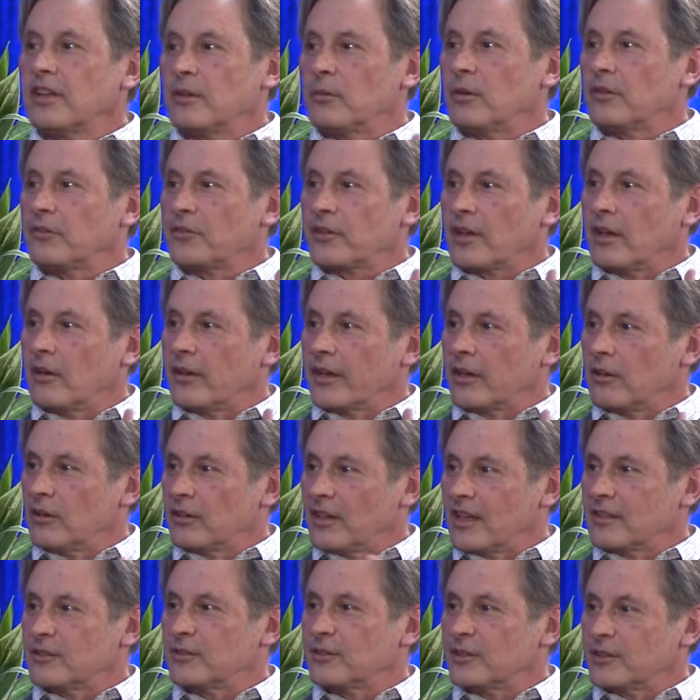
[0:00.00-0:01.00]
what's going on
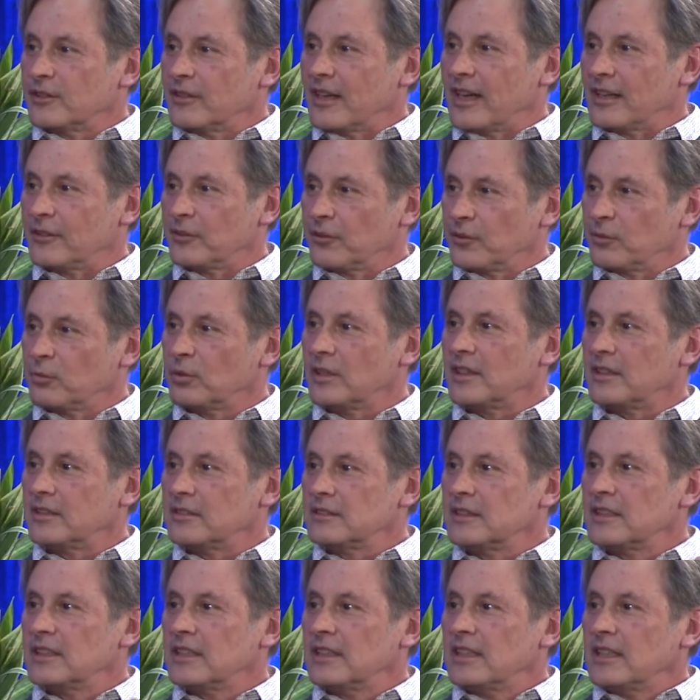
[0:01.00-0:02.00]
under the ground as well.
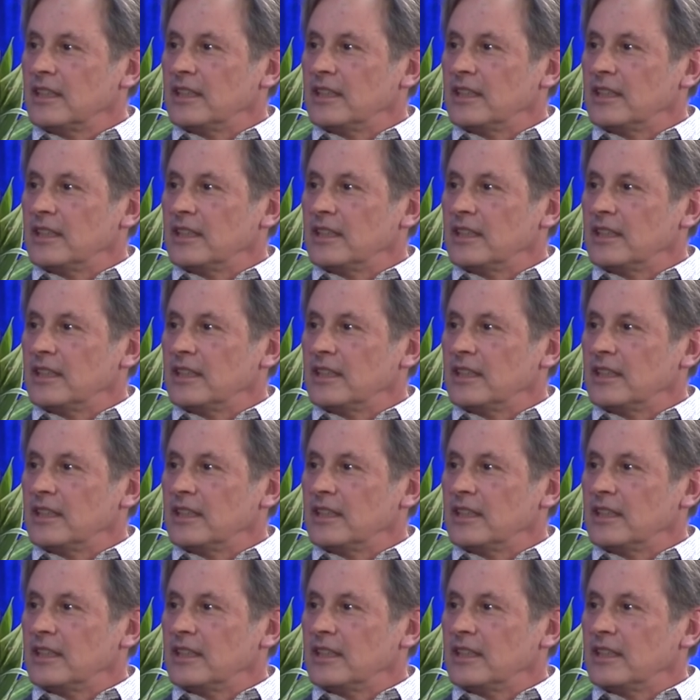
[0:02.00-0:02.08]
Yeah, that's